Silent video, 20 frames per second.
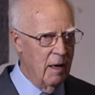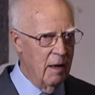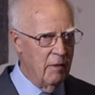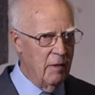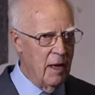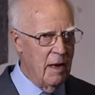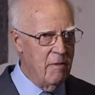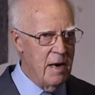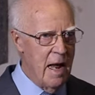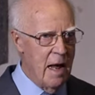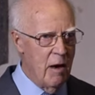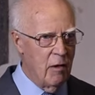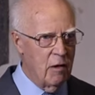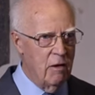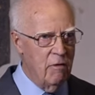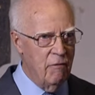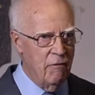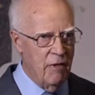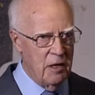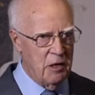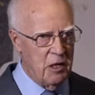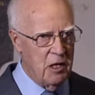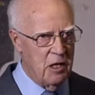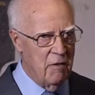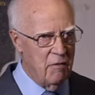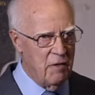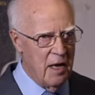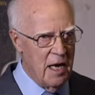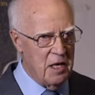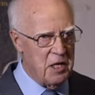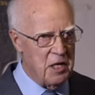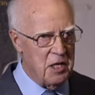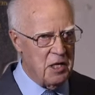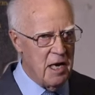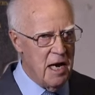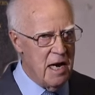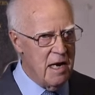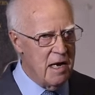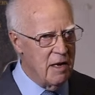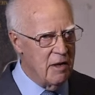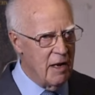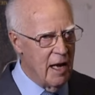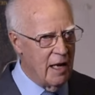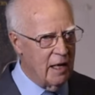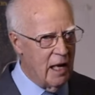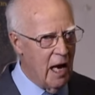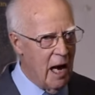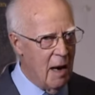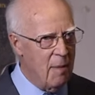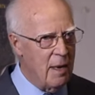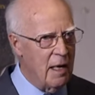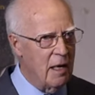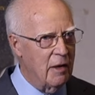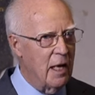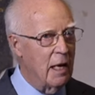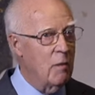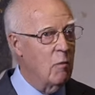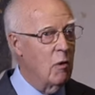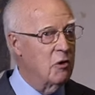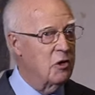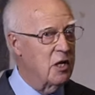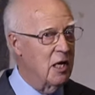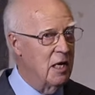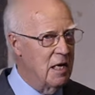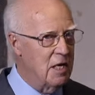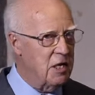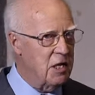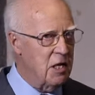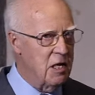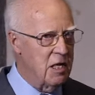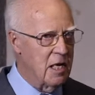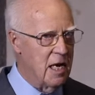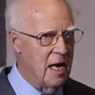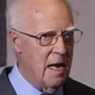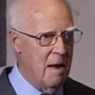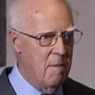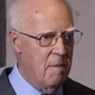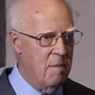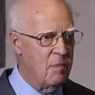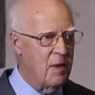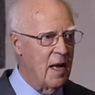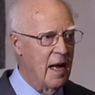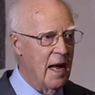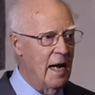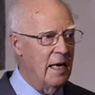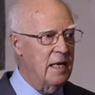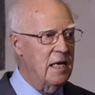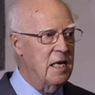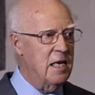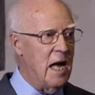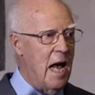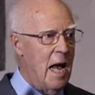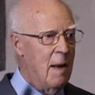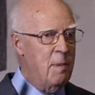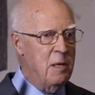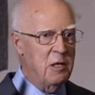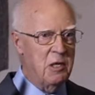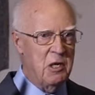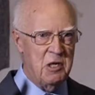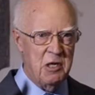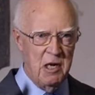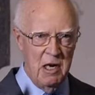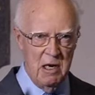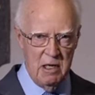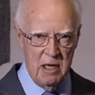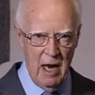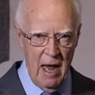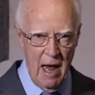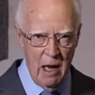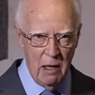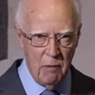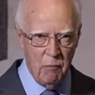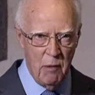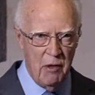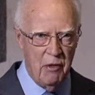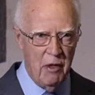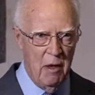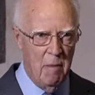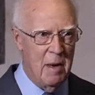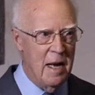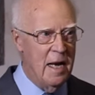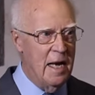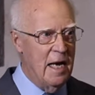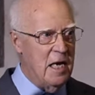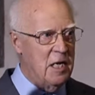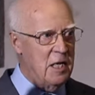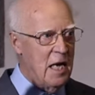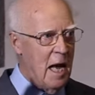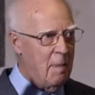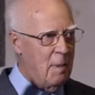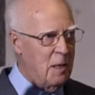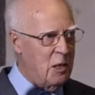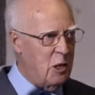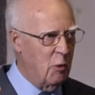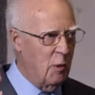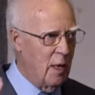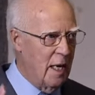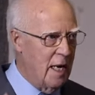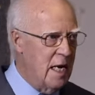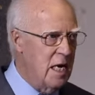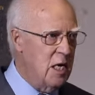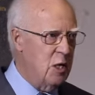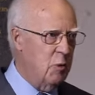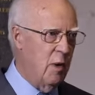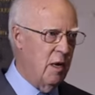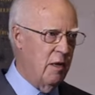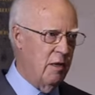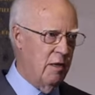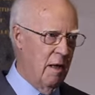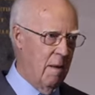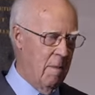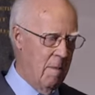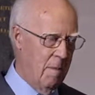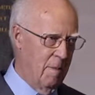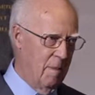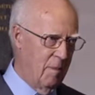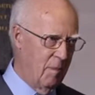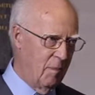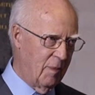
They're now convicted of their sin, and they're coming and they want to listen to him. And he's happy to sit down with them. He's happy to eat with them.